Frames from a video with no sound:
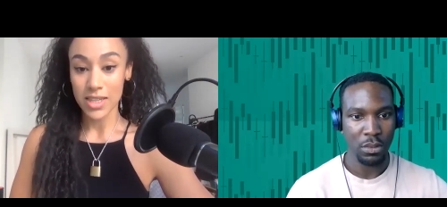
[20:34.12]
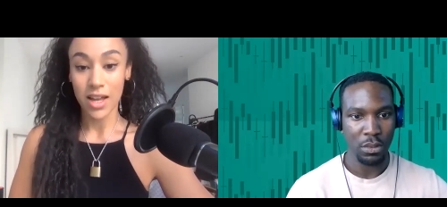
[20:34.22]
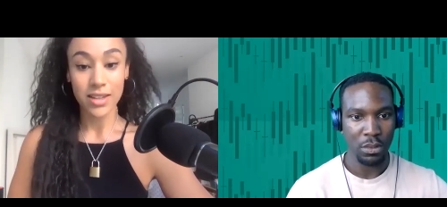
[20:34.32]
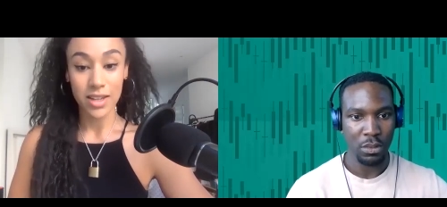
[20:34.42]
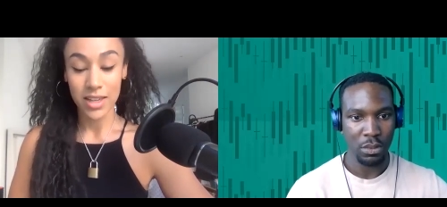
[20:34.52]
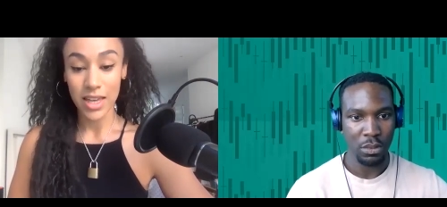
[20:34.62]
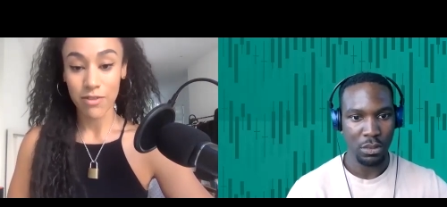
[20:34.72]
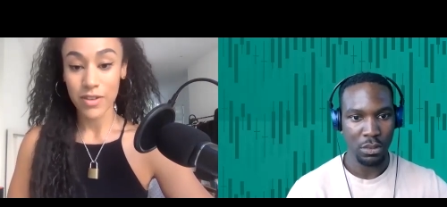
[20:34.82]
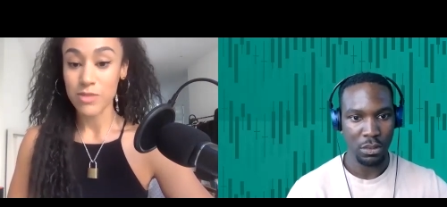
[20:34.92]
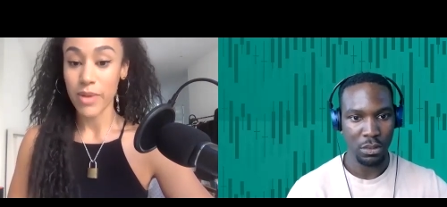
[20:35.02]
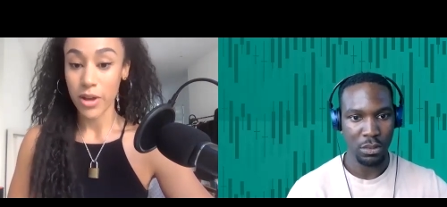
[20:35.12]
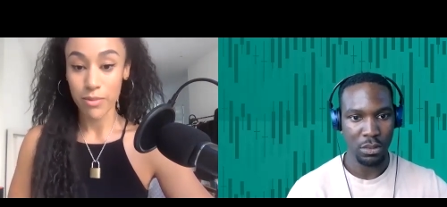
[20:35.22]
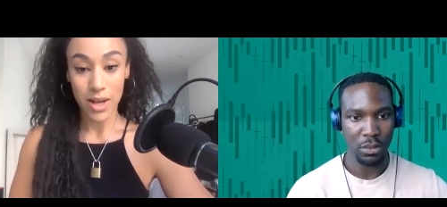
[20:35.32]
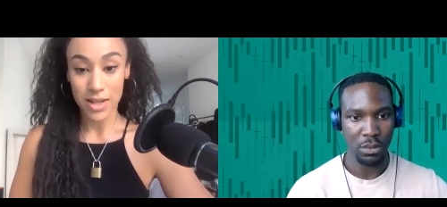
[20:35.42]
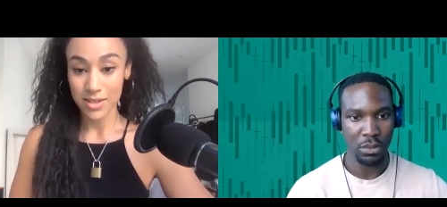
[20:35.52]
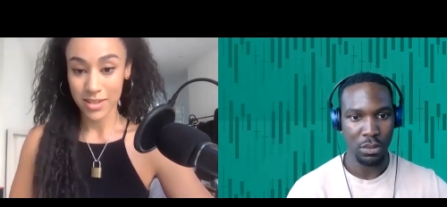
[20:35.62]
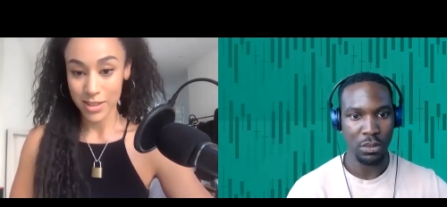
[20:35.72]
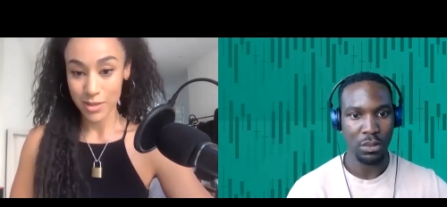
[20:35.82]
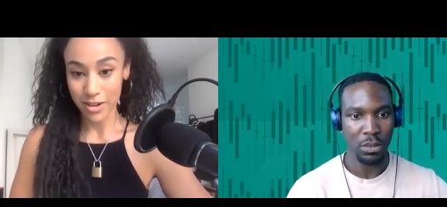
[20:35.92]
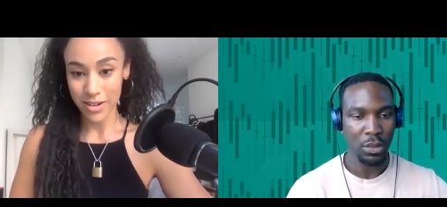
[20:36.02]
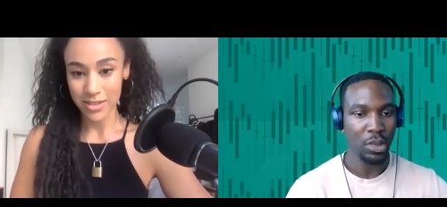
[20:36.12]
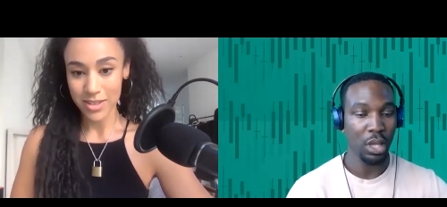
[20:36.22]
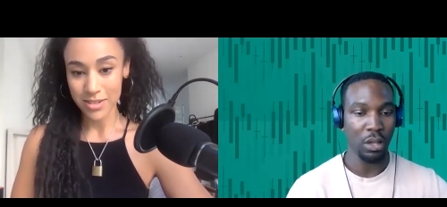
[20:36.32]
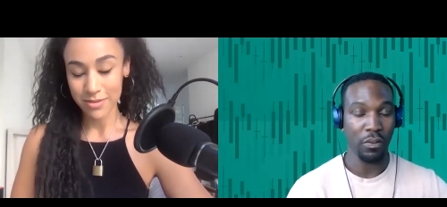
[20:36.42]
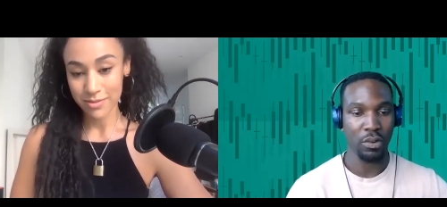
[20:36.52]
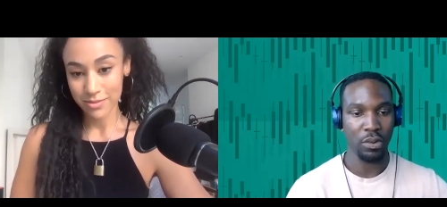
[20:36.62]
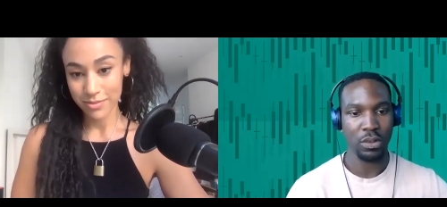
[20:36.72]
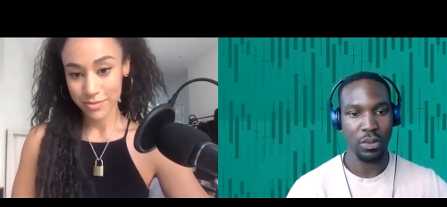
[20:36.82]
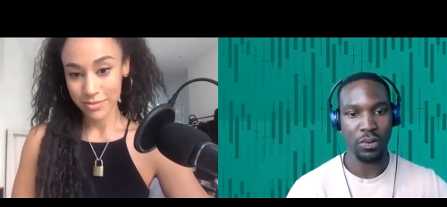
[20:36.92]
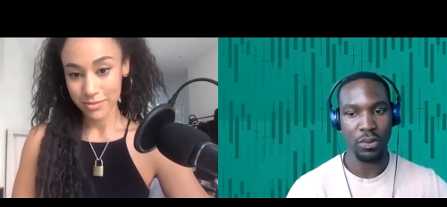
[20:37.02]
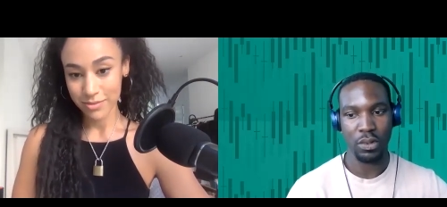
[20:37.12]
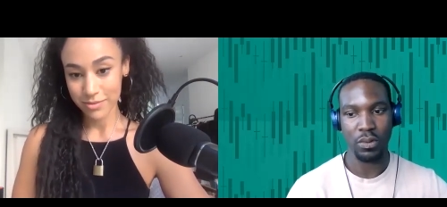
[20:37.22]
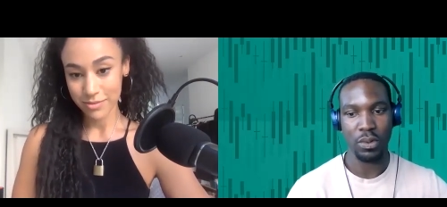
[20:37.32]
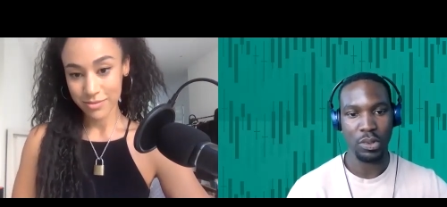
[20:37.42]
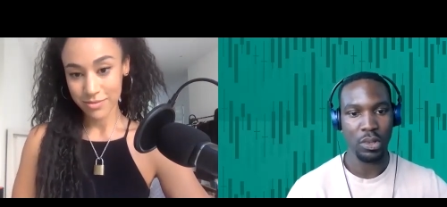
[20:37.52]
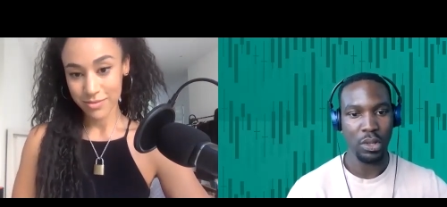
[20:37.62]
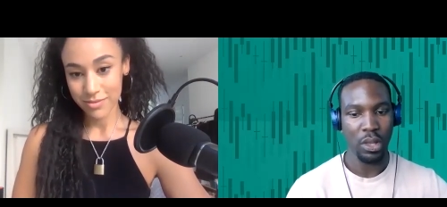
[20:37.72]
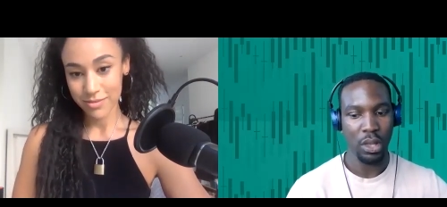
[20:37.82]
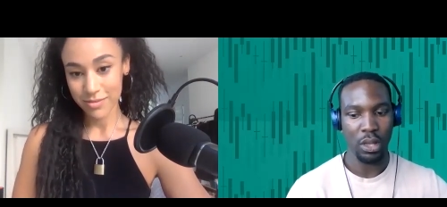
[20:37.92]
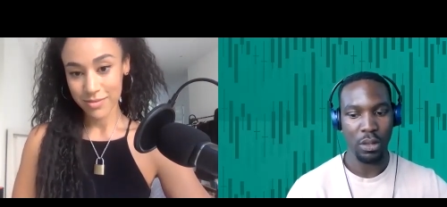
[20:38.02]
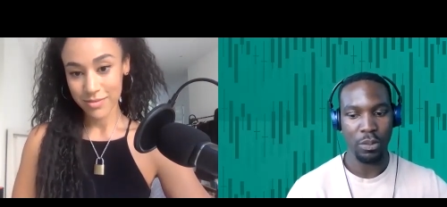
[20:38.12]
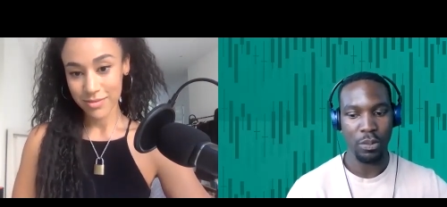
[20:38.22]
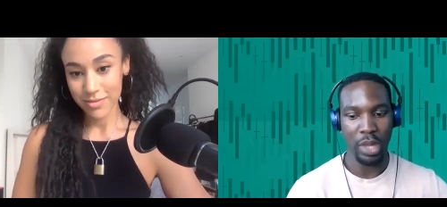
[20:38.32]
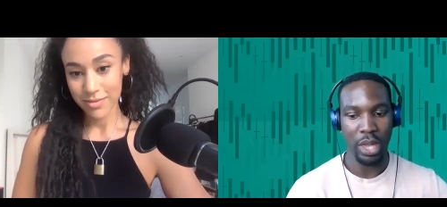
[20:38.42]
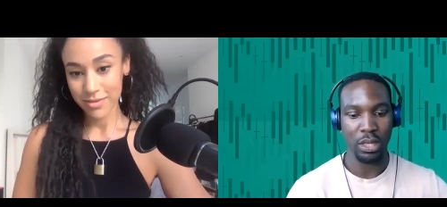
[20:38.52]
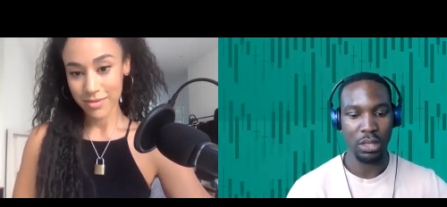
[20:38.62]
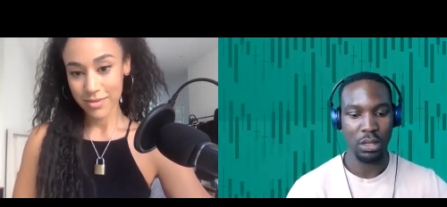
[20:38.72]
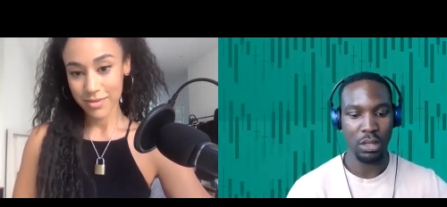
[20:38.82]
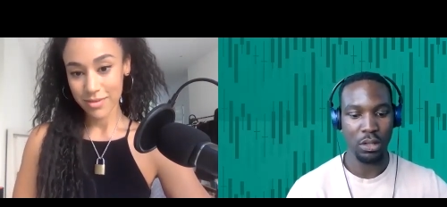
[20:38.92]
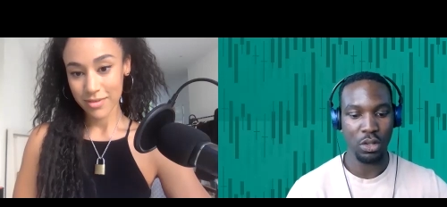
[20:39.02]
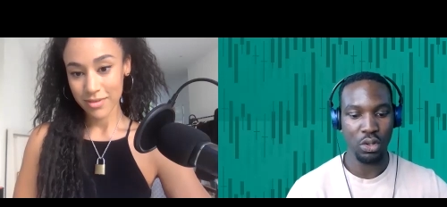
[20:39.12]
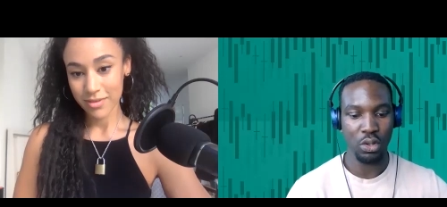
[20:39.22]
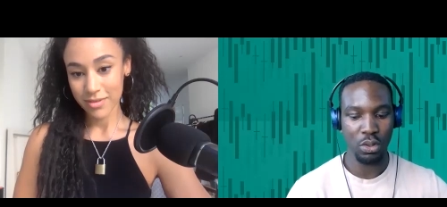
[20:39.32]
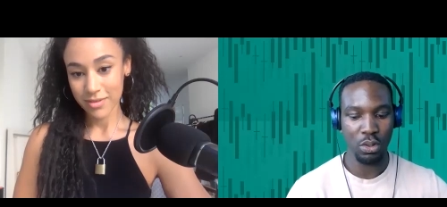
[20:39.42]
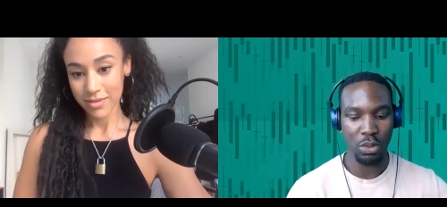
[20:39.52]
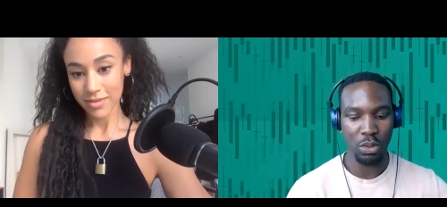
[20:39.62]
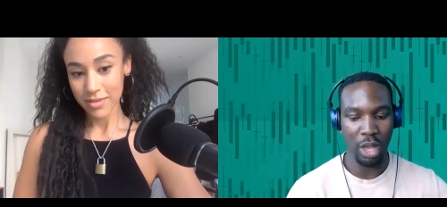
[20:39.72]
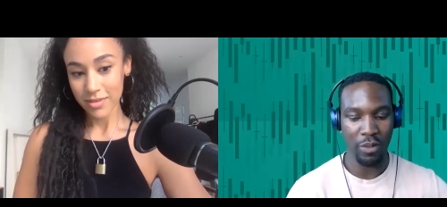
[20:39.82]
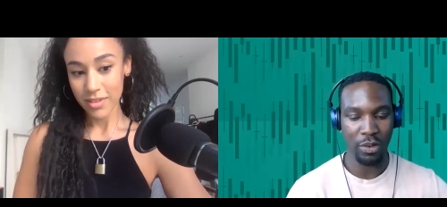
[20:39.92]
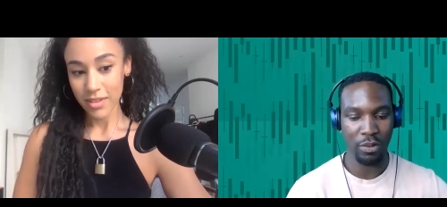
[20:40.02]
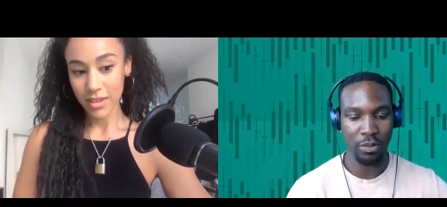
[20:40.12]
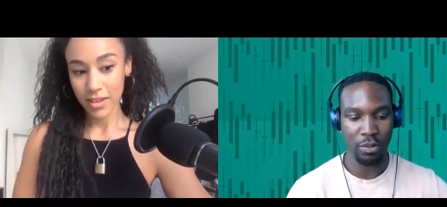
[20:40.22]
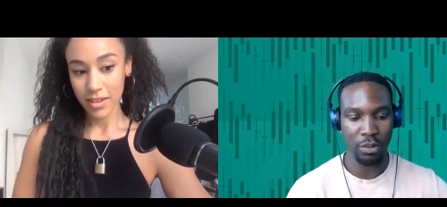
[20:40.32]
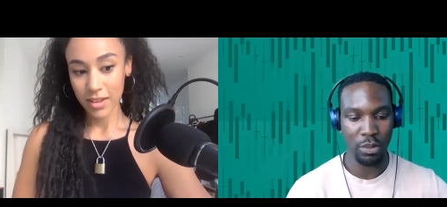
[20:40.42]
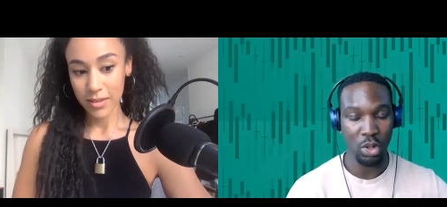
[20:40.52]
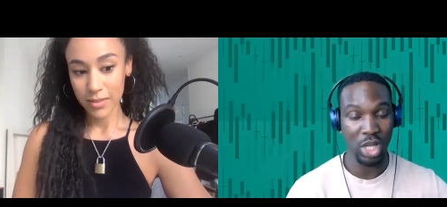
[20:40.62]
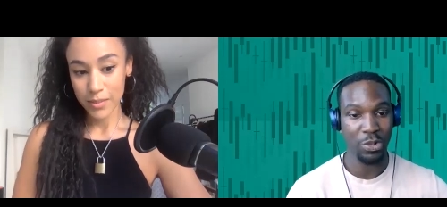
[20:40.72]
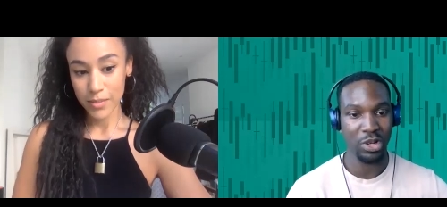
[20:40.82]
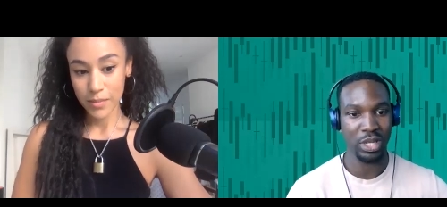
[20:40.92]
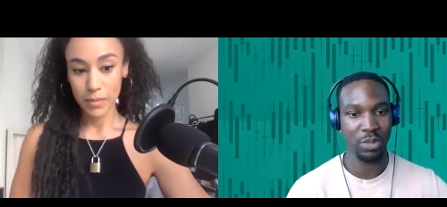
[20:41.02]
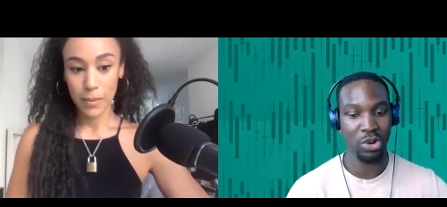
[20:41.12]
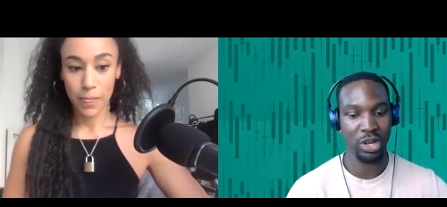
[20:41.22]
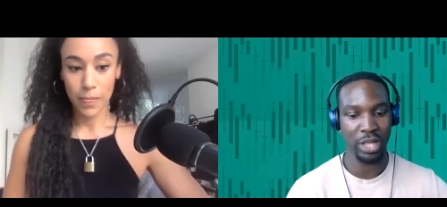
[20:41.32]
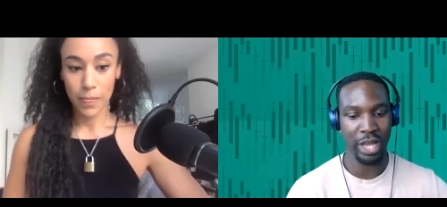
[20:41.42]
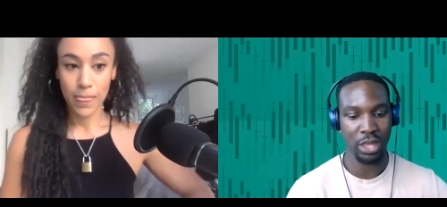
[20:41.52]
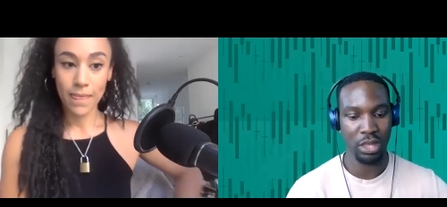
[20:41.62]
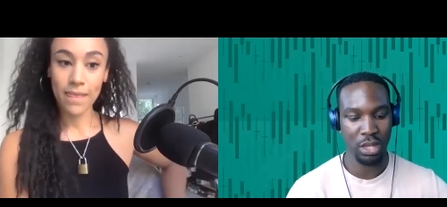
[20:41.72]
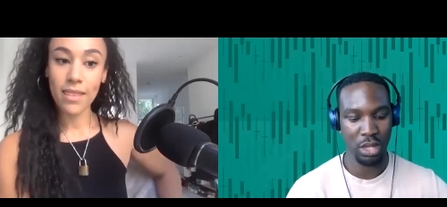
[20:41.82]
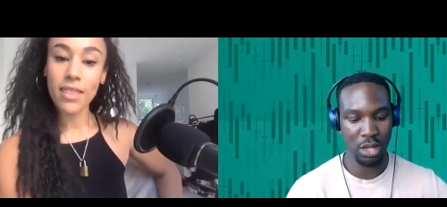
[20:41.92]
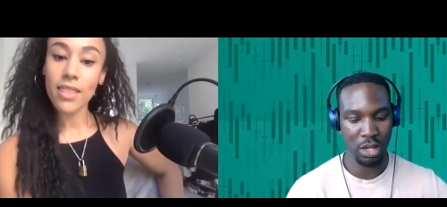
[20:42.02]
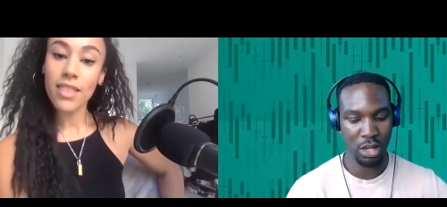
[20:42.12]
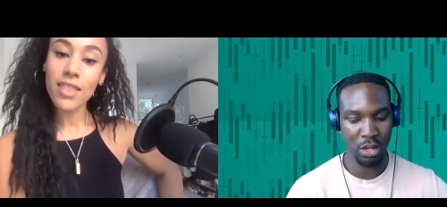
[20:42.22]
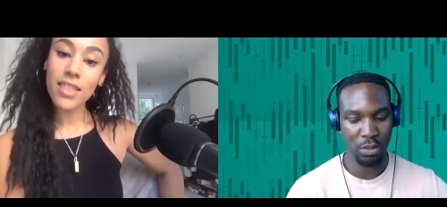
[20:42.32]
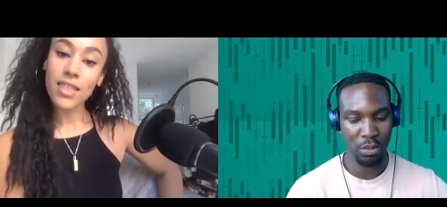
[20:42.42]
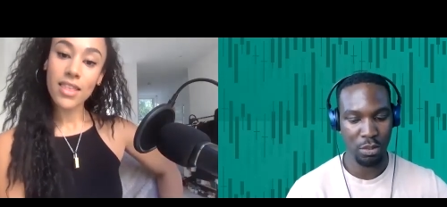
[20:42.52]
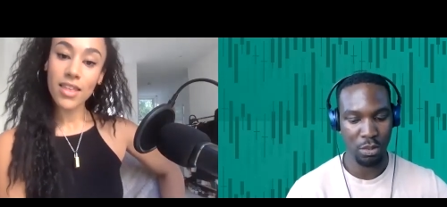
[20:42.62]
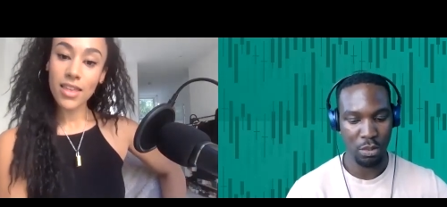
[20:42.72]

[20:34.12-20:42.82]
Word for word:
Speaker 1: that I can give is
Speaker 2: my own personal experience. Yeah, of course, of course, of course. Um, and you have a your experience is probably like the um,